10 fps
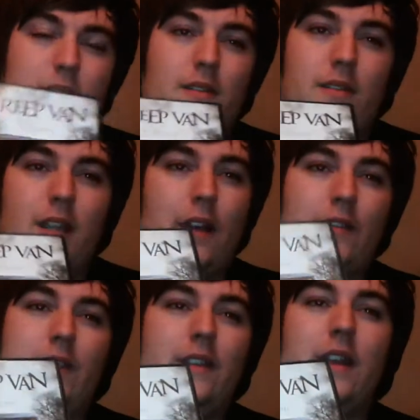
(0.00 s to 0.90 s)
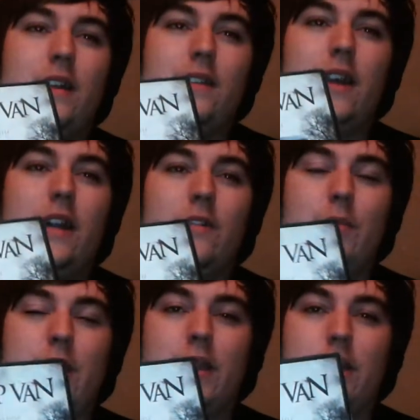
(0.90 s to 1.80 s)
laughs in there to kind of
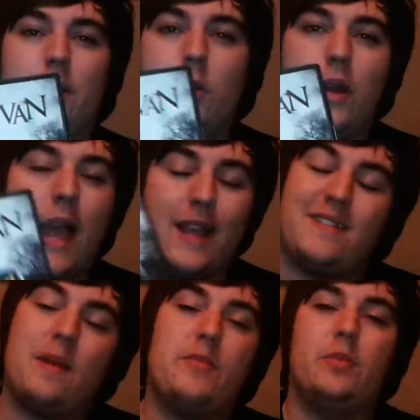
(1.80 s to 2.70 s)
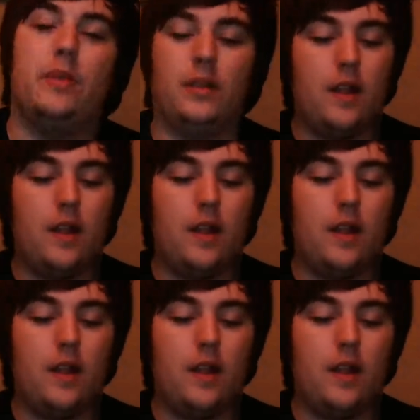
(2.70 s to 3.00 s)
make it acceptable.